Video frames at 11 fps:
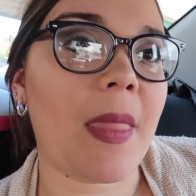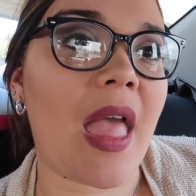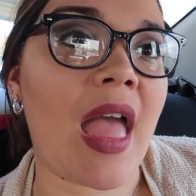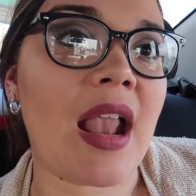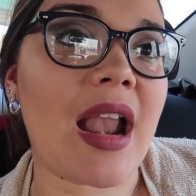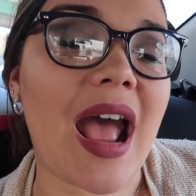
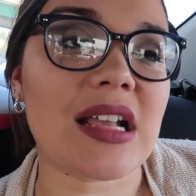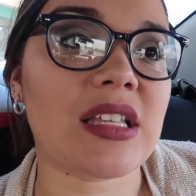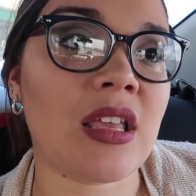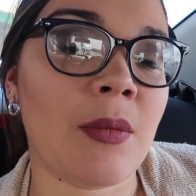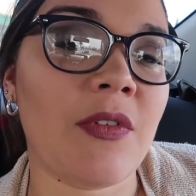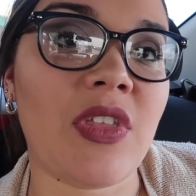and
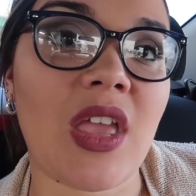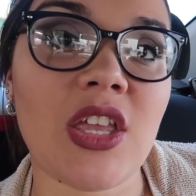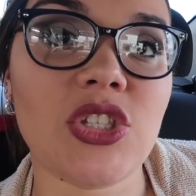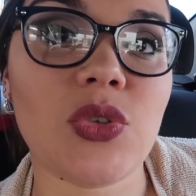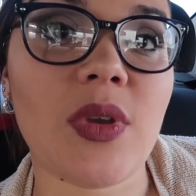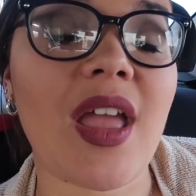asking them if they
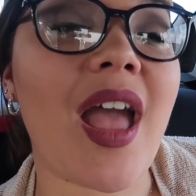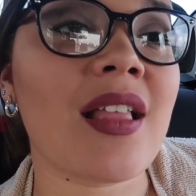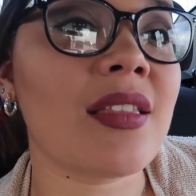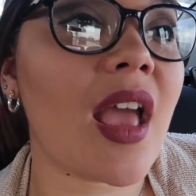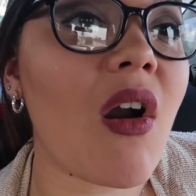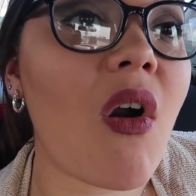can do it,
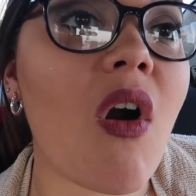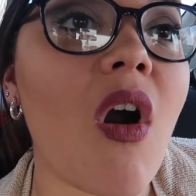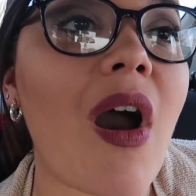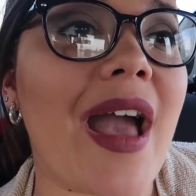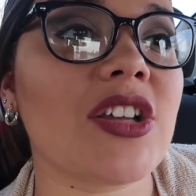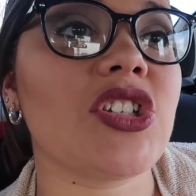and they
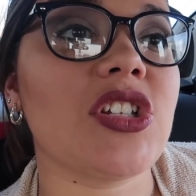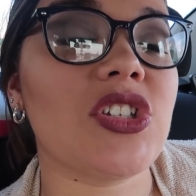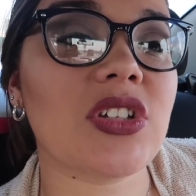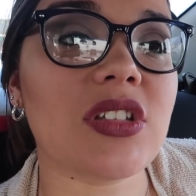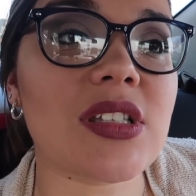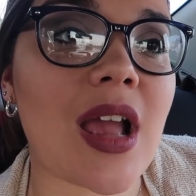all actually
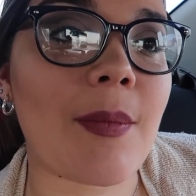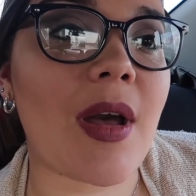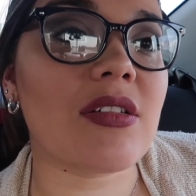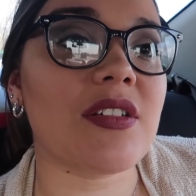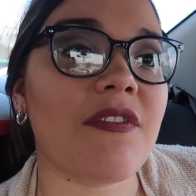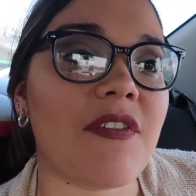took the time
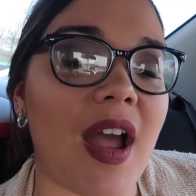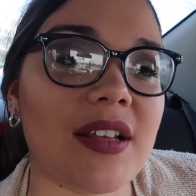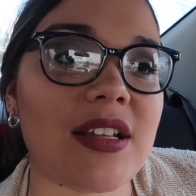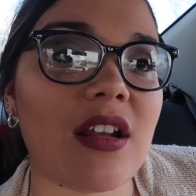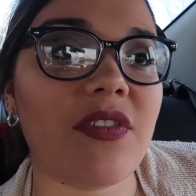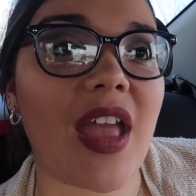out to
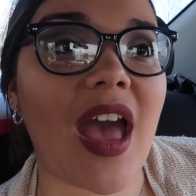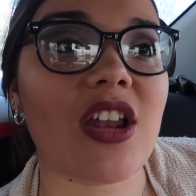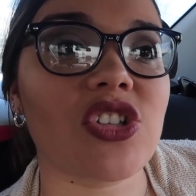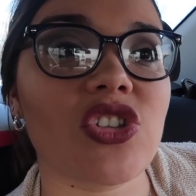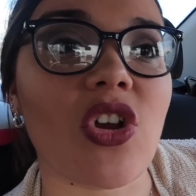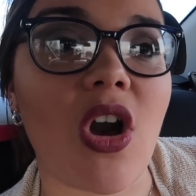find out if they had
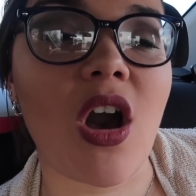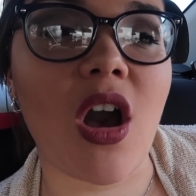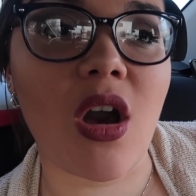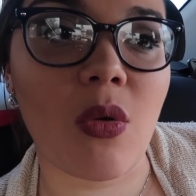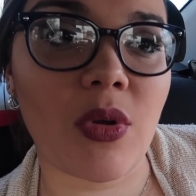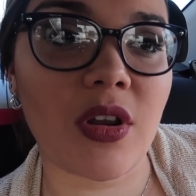a
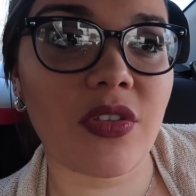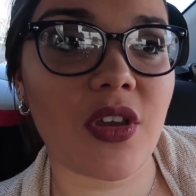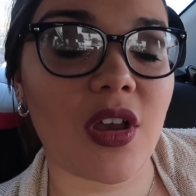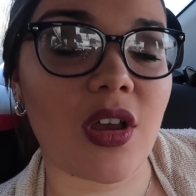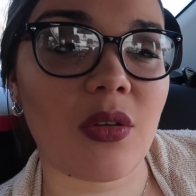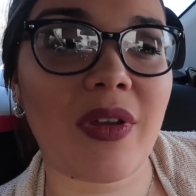saw, one of
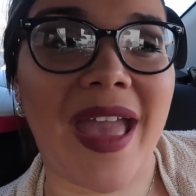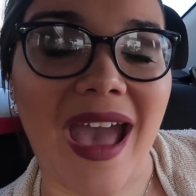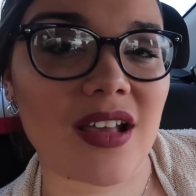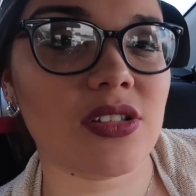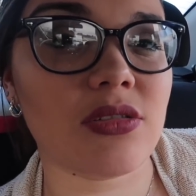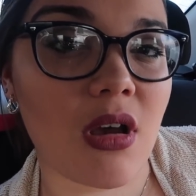the
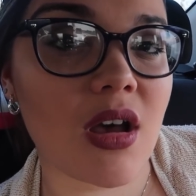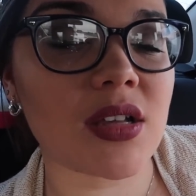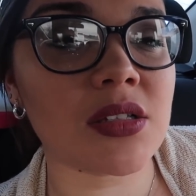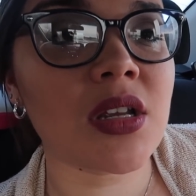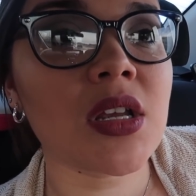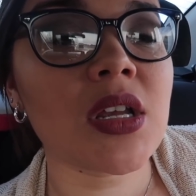cast saws,